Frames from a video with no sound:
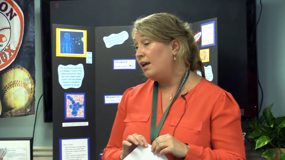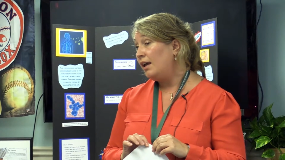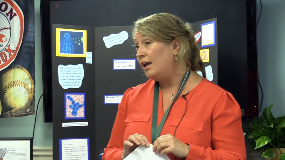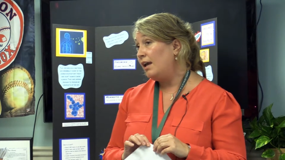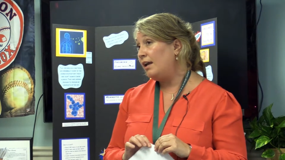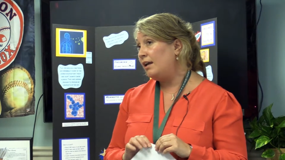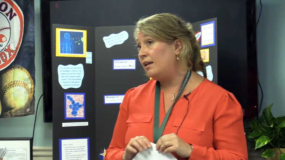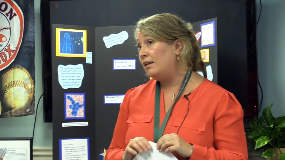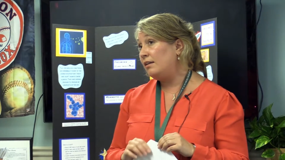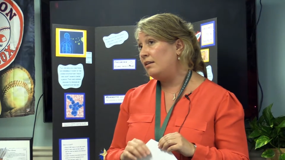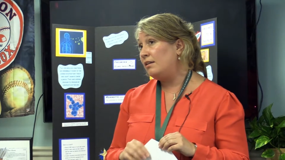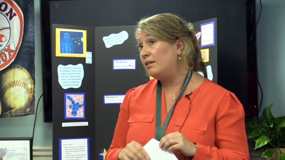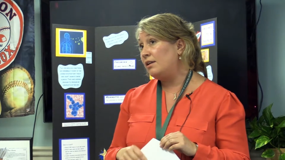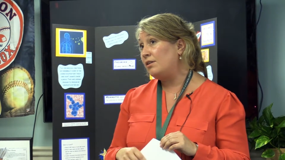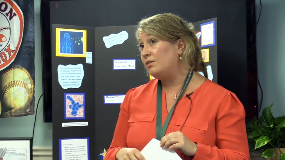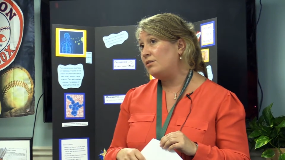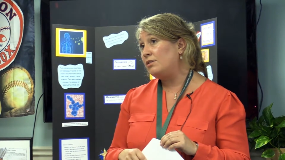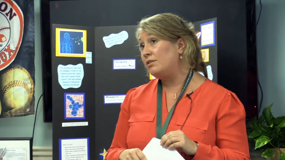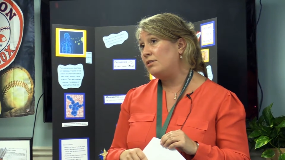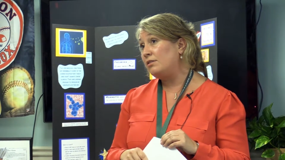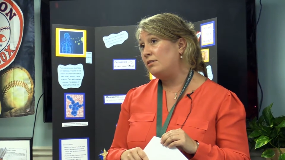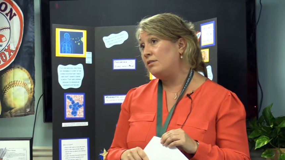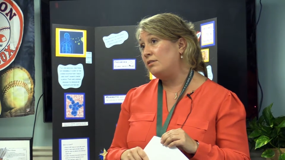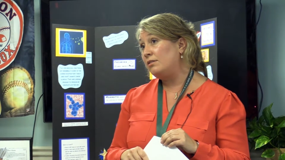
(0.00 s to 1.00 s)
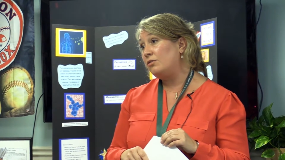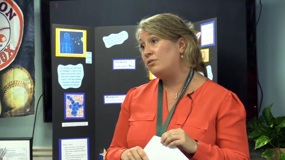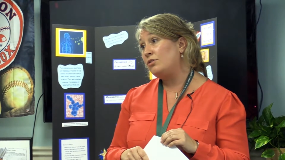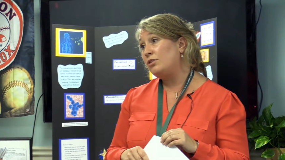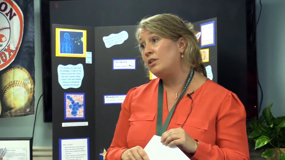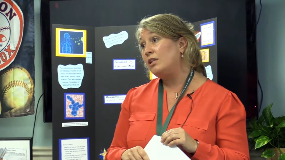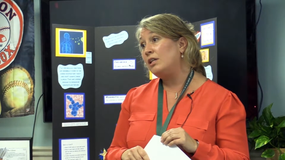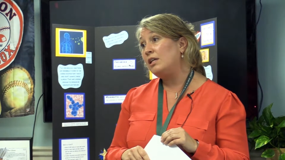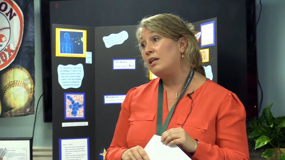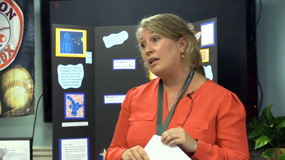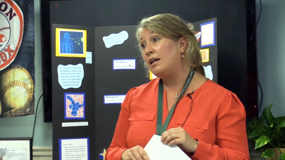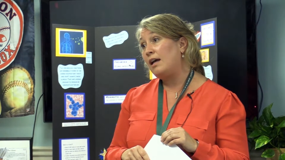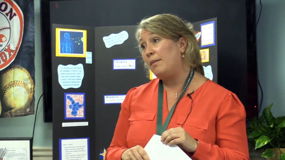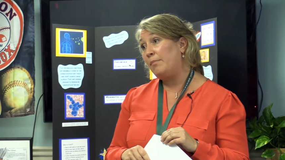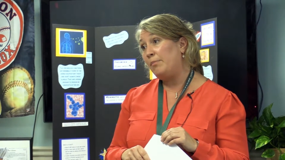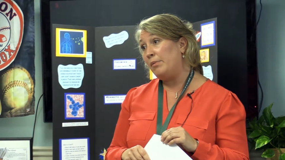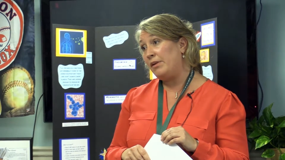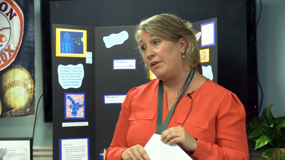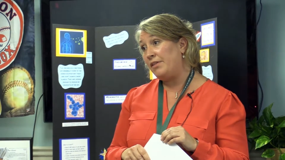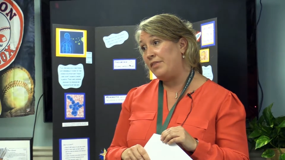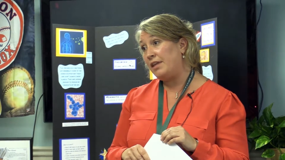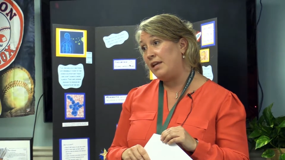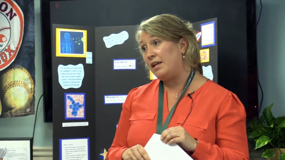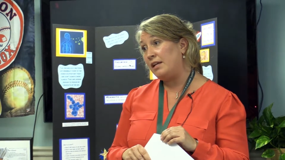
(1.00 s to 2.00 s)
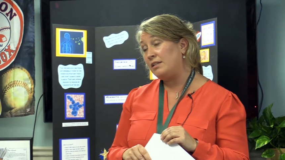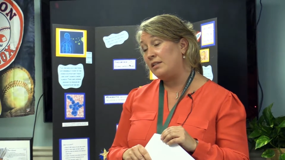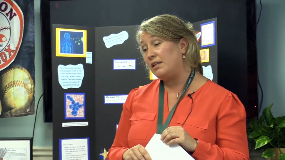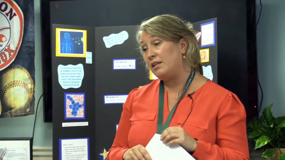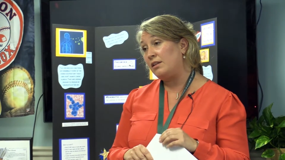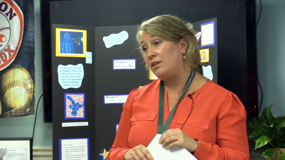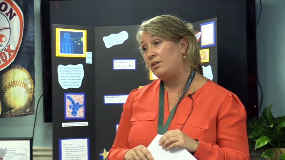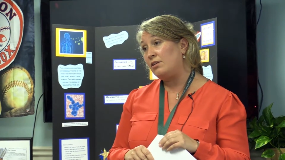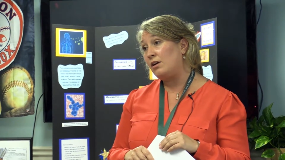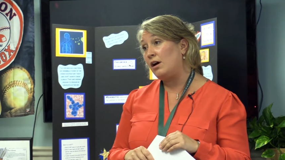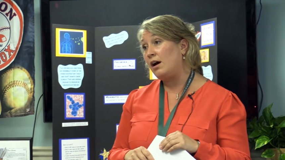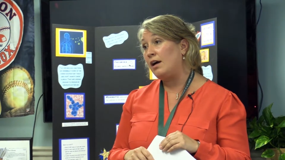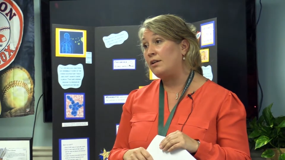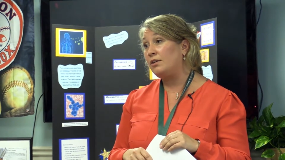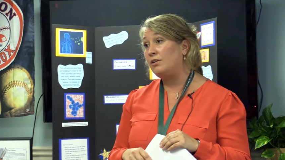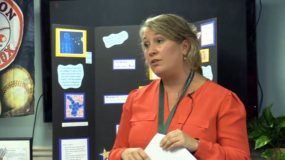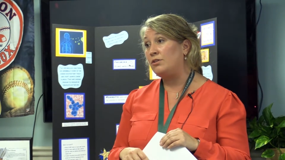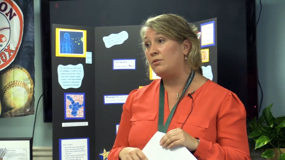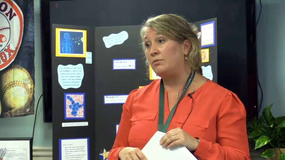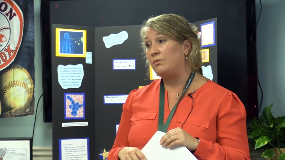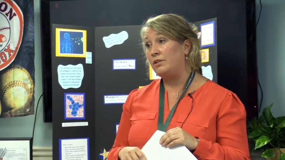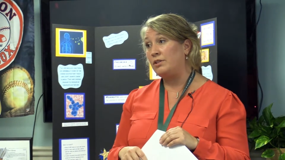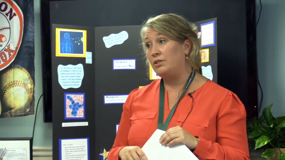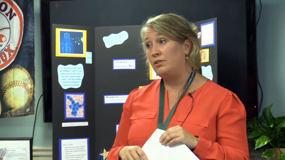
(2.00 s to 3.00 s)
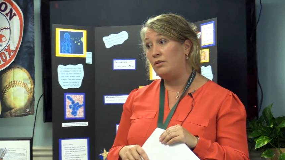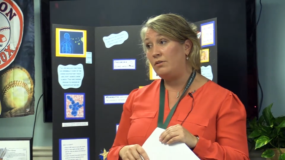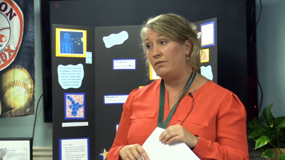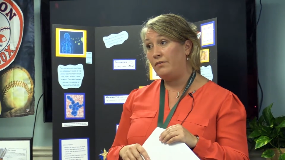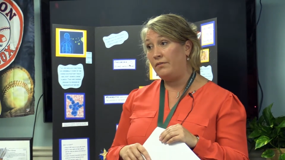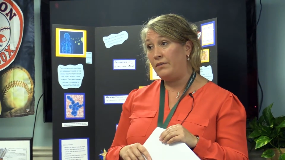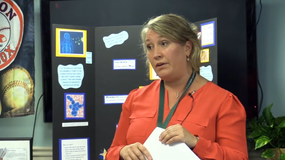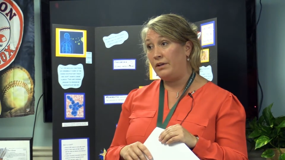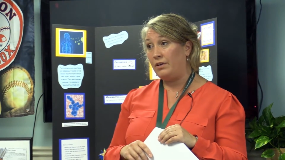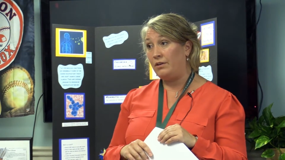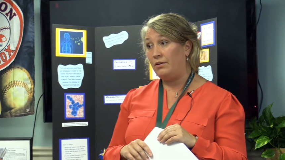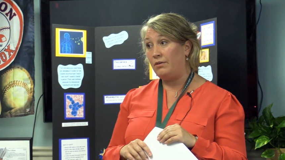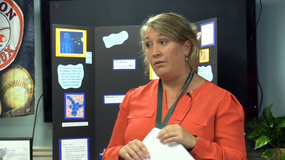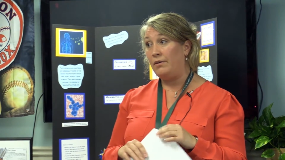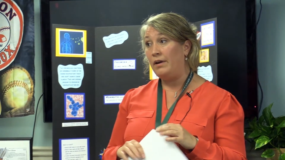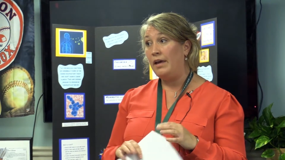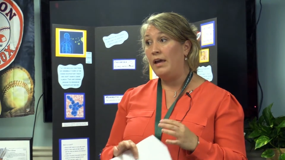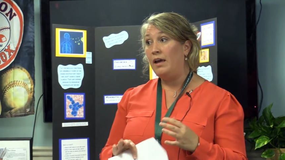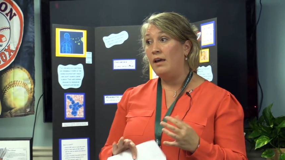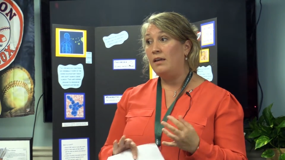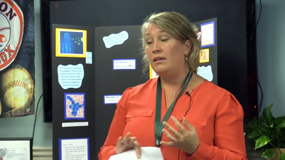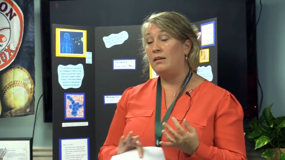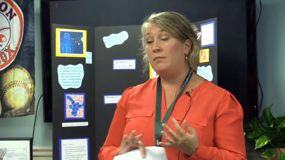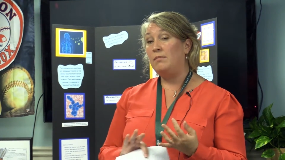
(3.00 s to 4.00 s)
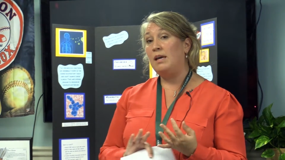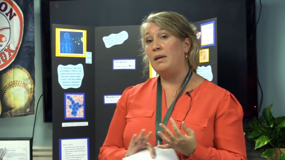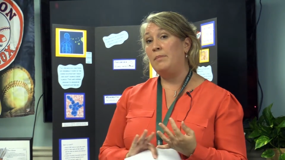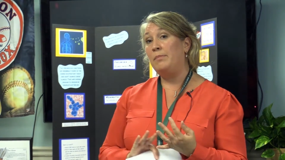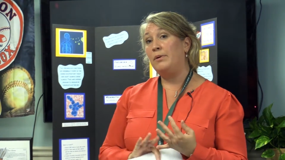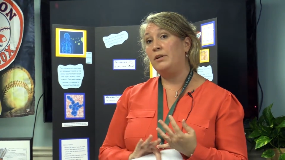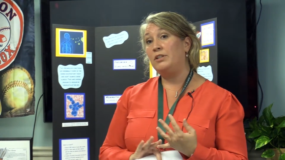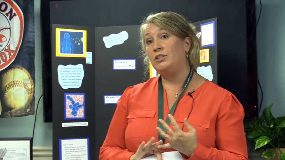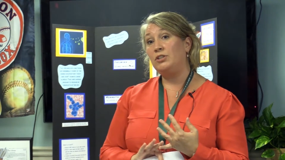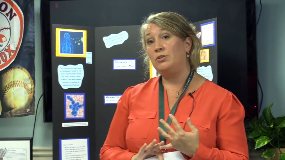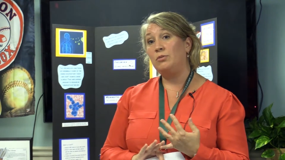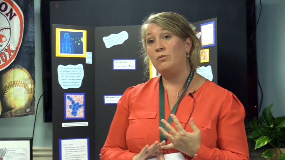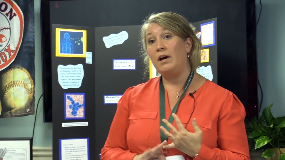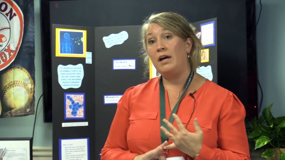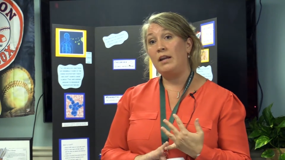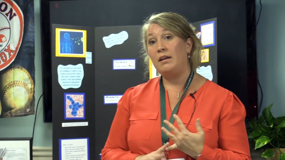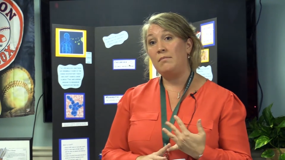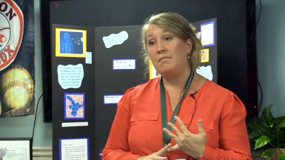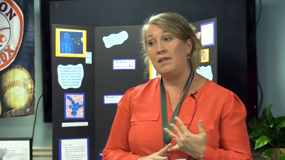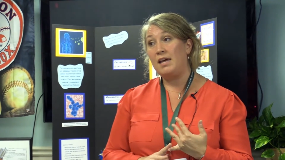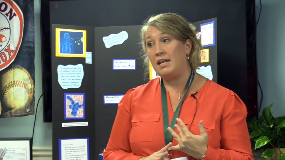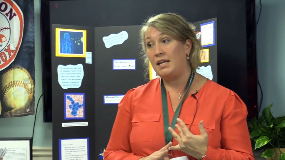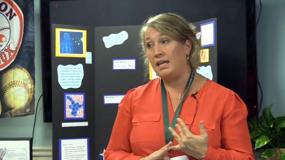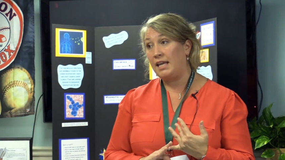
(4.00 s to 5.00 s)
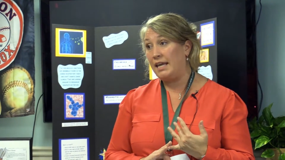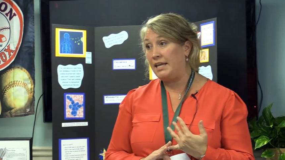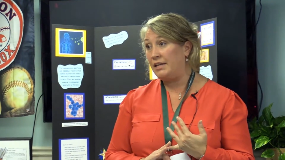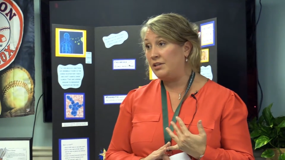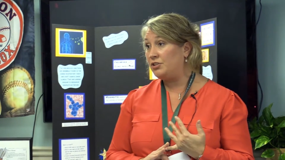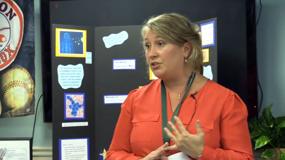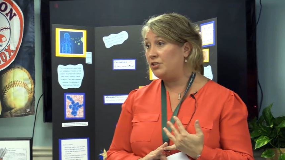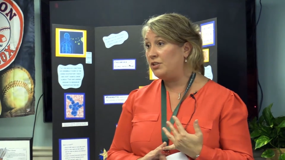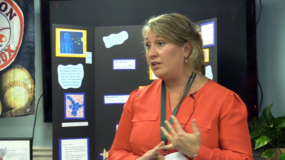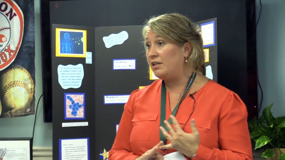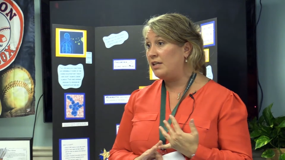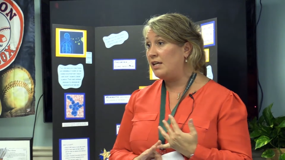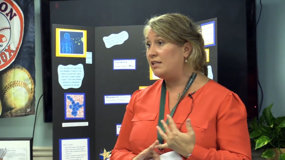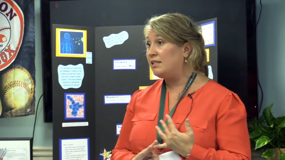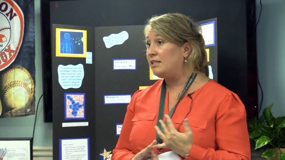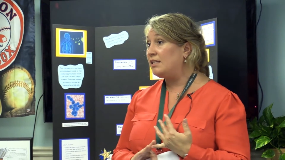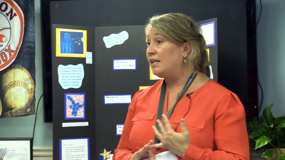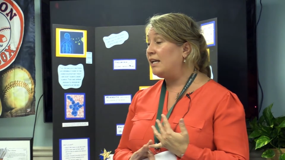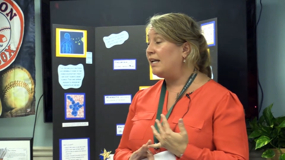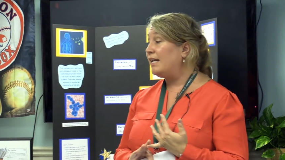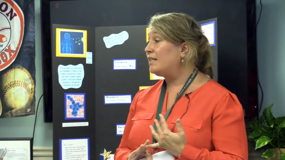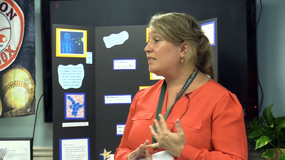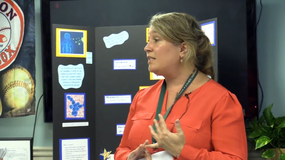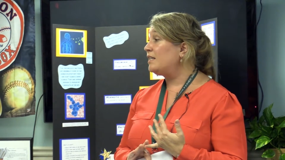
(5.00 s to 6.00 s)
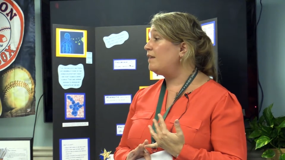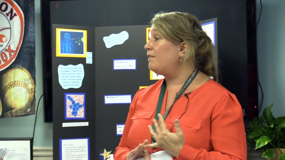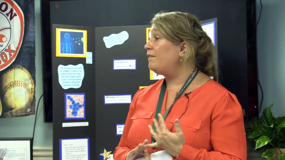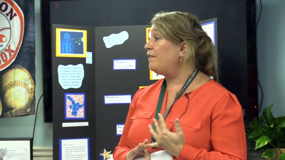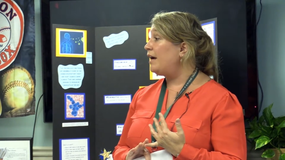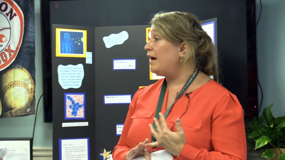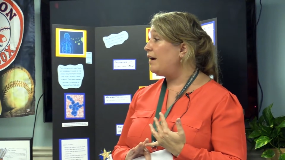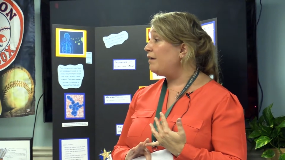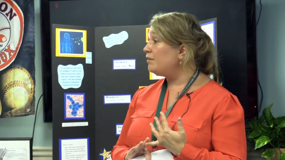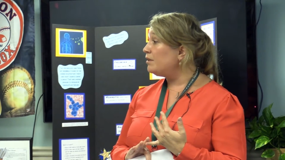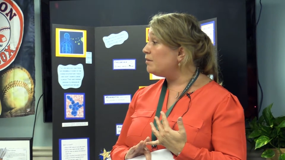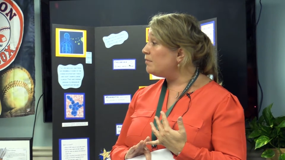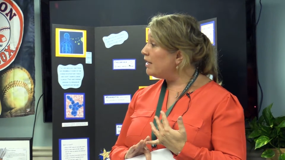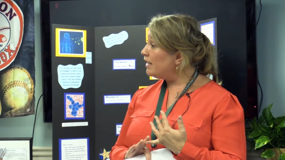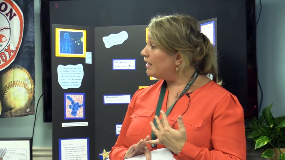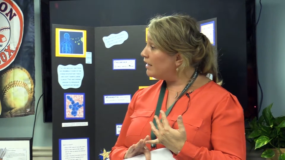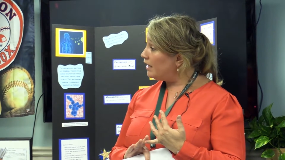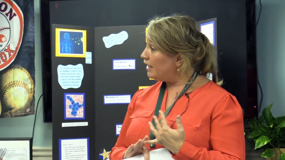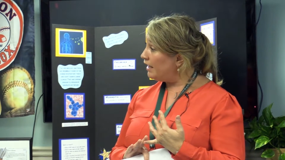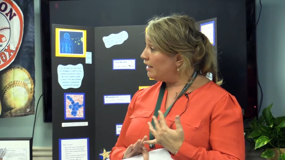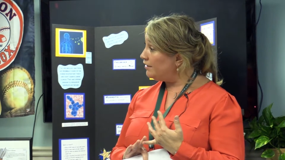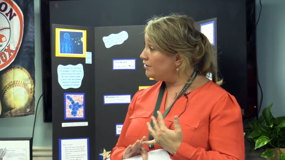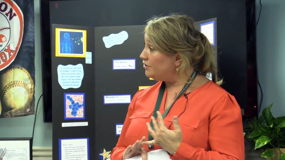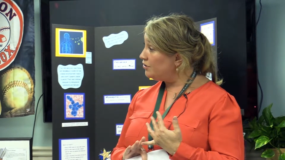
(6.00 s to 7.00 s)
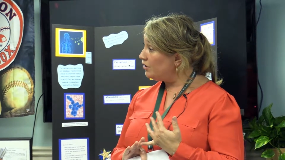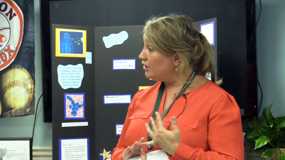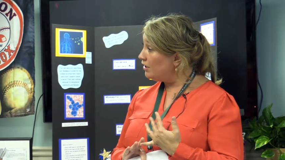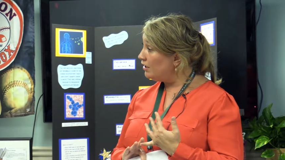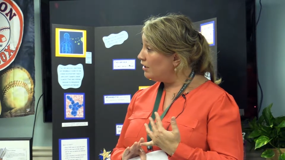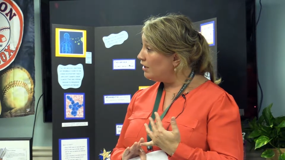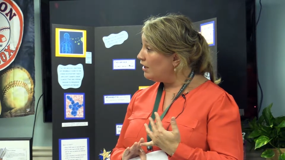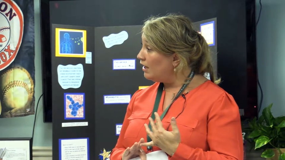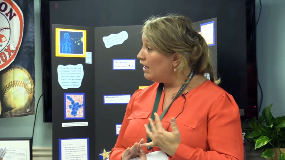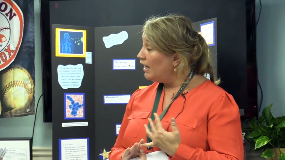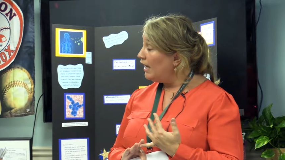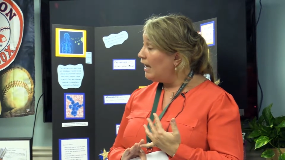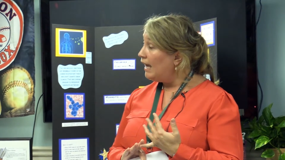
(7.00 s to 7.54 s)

And there's usually a couple of things that the doctors will do for you. They may put you on a medication that's an antiviral medication.